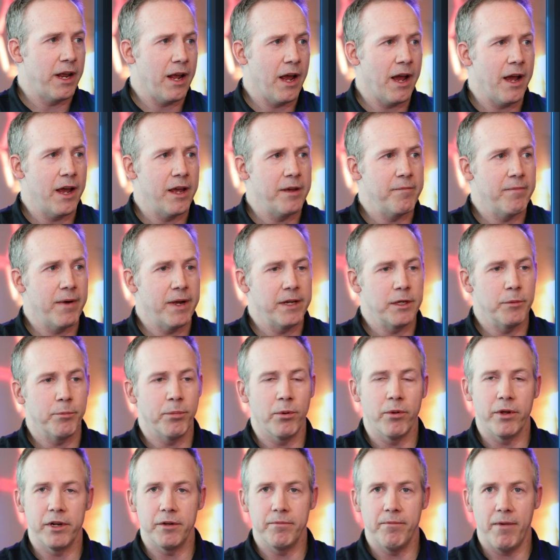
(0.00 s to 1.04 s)
AI my
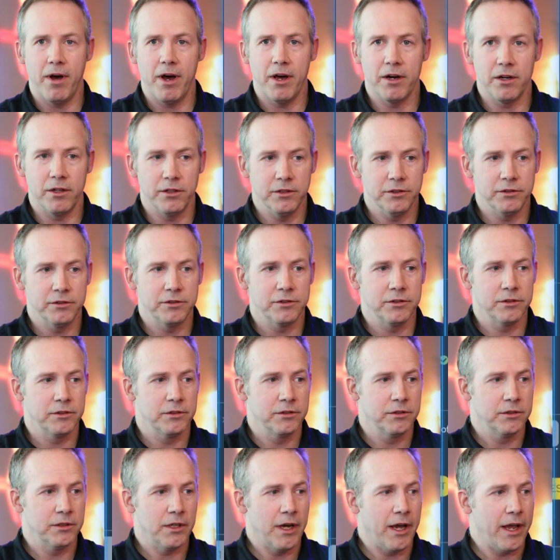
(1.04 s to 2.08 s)
deployed models.
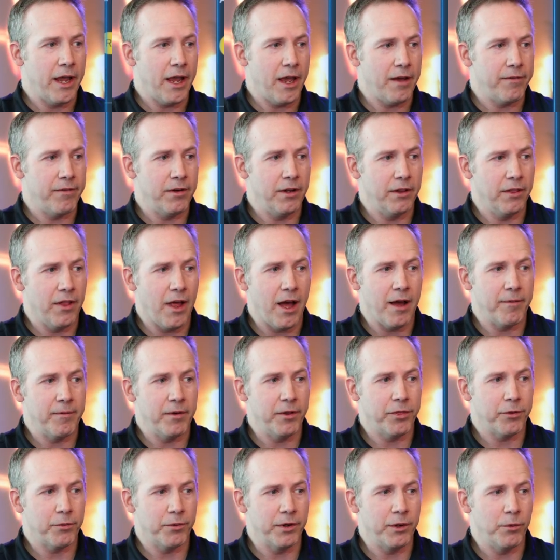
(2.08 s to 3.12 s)
I have a
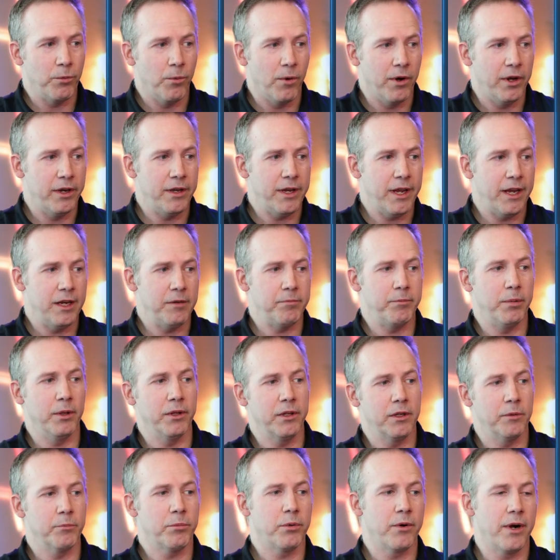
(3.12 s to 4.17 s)
Llama 3.1 8
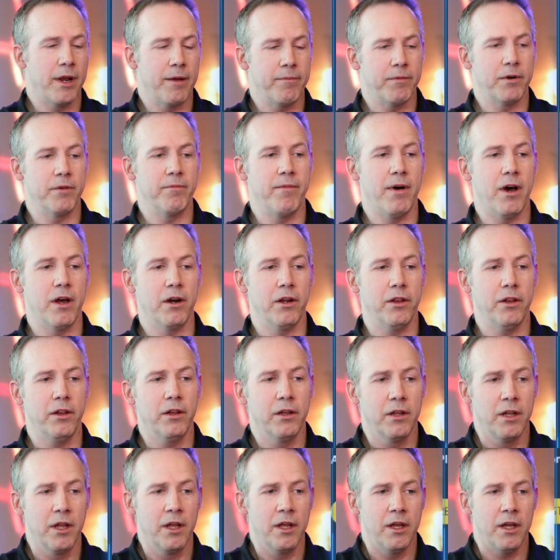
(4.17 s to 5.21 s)
billion parameter
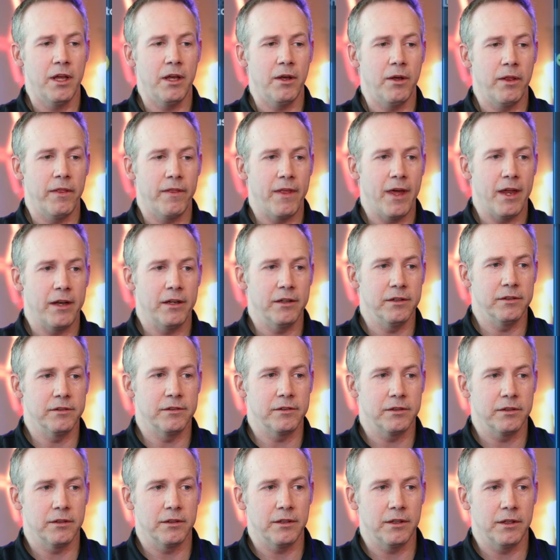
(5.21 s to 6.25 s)
model that
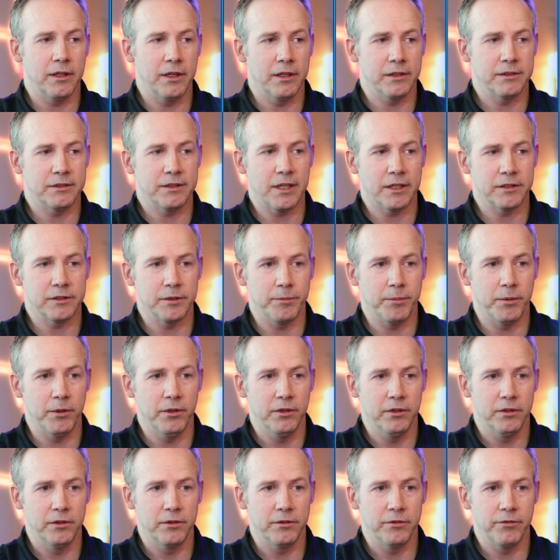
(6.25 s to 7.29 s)
is
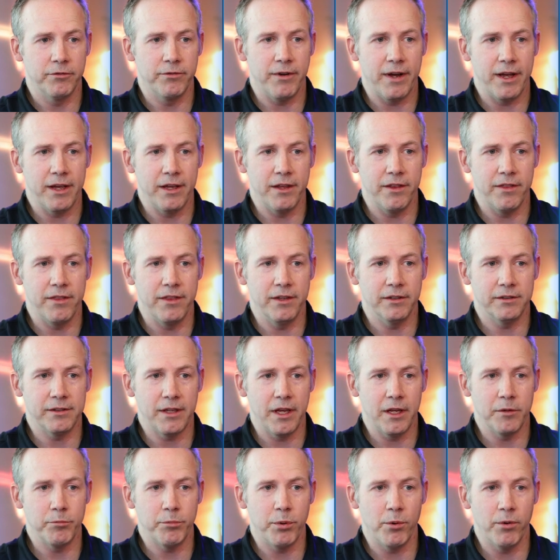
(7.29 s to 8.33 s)
accessible via this
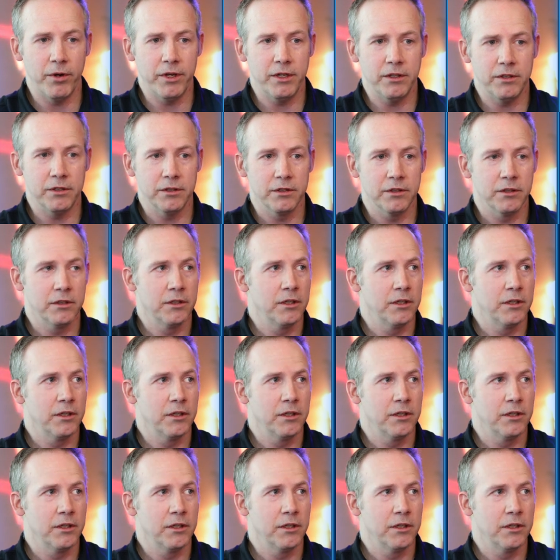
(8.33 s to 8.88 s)
endpoint.